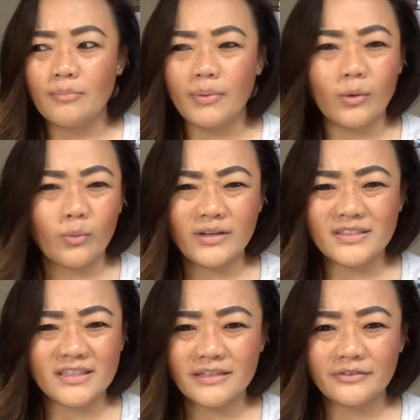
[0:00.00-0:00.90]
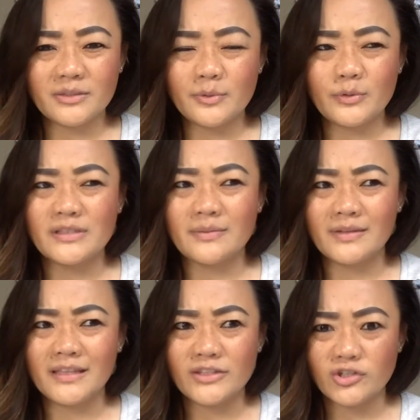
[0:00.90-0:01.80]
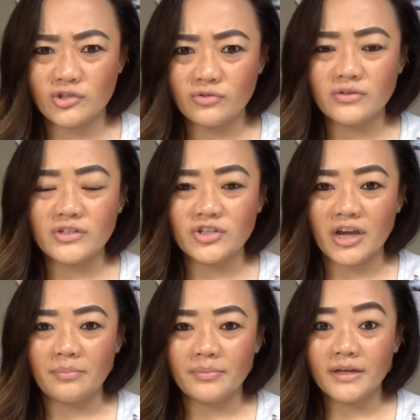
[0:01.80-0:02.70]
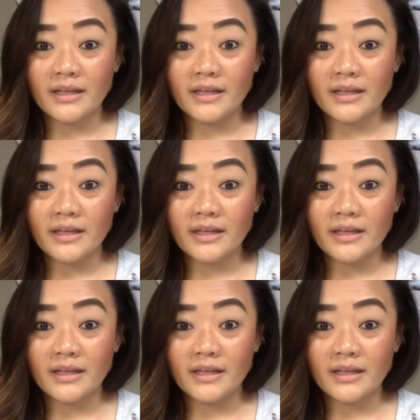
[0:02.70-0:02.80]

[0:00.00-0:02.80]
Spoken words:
but what's the difference between something that's a 2D shape